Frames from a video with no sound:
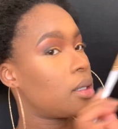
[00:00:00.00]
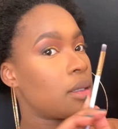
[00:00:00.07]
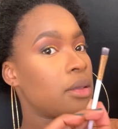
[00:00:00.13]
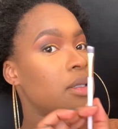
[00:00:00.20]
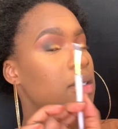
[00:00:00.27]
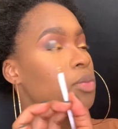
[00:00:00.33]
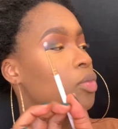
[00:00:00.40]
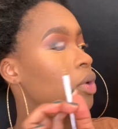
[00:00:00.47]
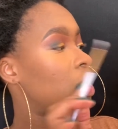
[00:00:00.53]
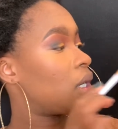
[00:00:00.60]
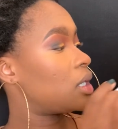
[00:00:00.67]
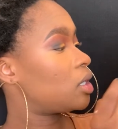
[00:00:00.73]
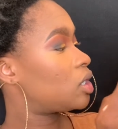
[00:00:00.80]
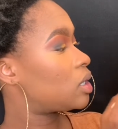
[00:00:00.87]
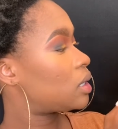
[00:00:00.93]
this
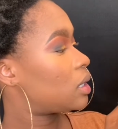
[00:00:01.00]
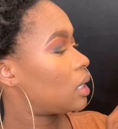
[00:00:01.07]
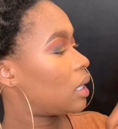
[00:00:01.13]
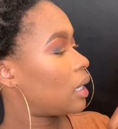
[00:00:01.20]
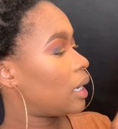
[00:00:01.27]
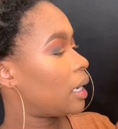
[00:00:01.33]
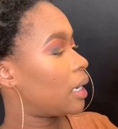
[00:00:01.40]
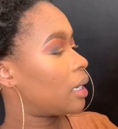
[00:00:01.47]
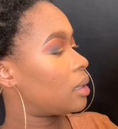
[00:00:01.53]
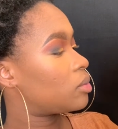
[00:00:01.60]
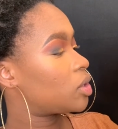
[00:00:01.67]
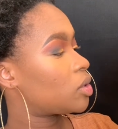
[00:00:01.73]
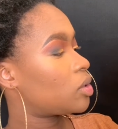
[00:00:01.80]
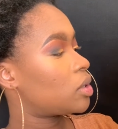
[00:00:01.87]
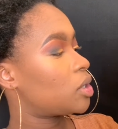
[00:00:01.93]
brush, and I'm
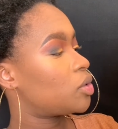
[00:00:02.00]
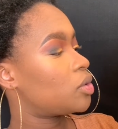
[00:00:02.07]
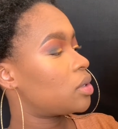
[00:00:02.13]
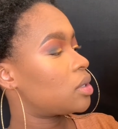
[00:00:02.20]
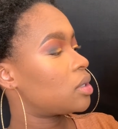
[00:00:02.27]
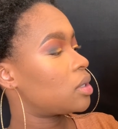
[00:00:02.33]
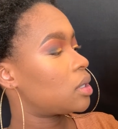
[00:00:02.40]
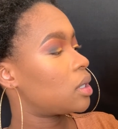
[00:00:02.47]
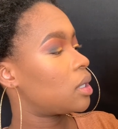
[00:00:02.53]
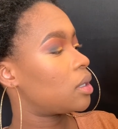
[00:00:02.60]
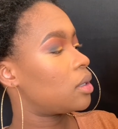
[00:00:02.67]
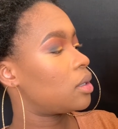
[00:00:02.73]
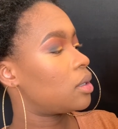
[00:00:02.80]
just gonna use this shade